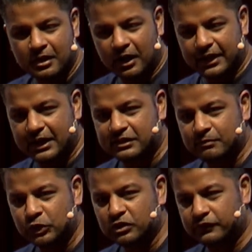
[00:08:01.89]
I got
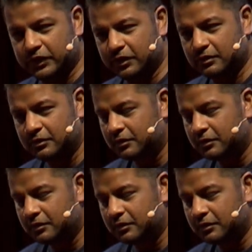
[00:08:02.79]
some news for you.